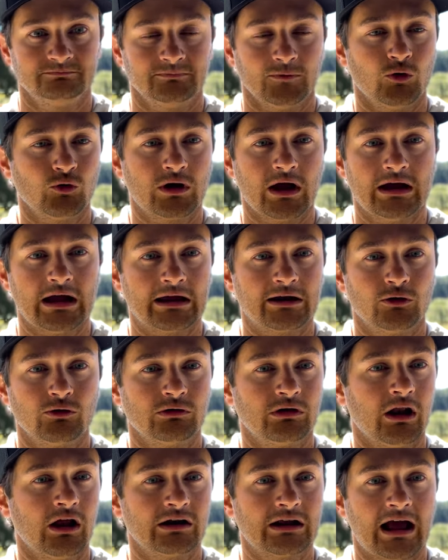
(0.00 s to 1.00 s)
Okay, I know
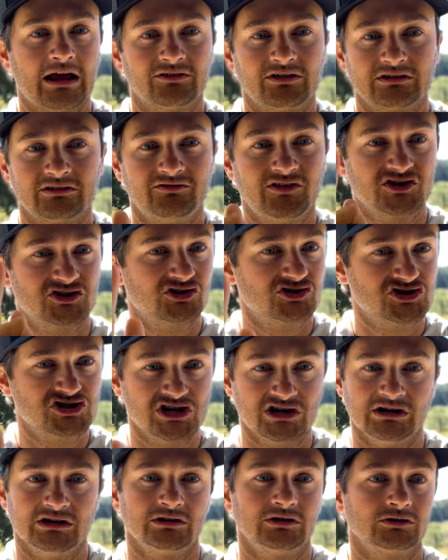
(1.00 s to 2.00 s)
a lot of guys like to fish a
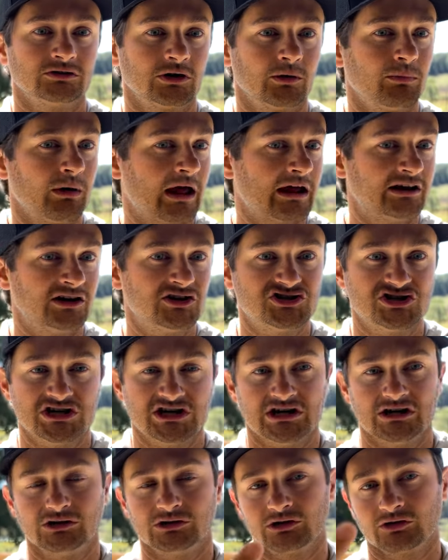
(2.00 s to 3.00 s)
jig or a bladed
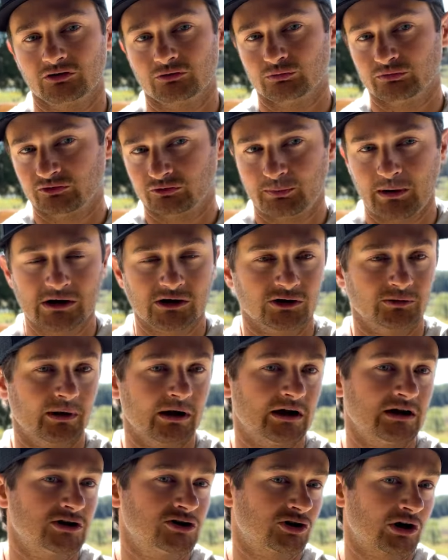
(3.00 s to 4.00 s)
jig or a spinner
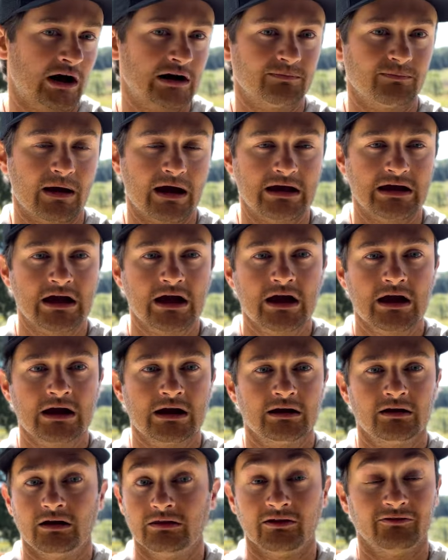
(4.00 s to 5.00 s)
bait, crank bait.
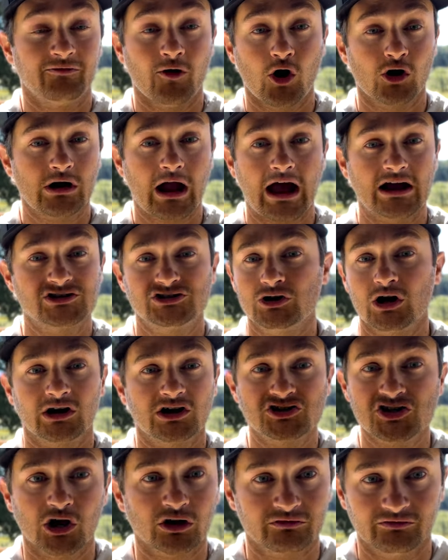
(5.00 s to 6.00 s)
In the fall, guys, you got to
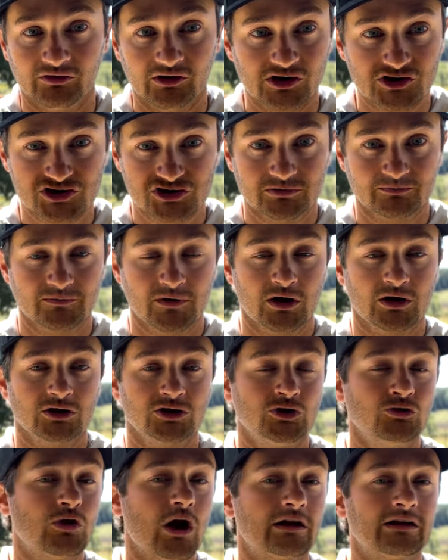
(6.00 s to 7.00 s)
junk fish.
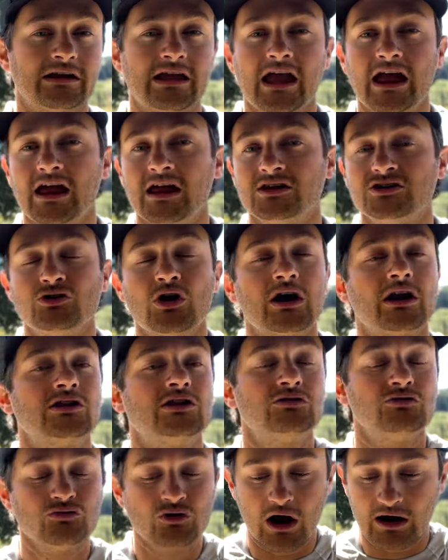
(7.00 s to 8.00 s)

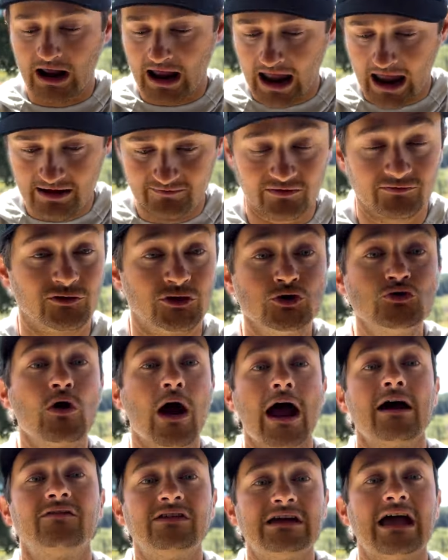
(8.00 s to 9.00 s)
If you
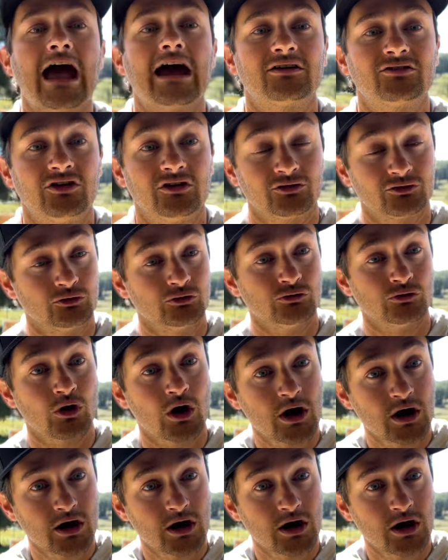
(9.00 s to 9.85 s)
have the access to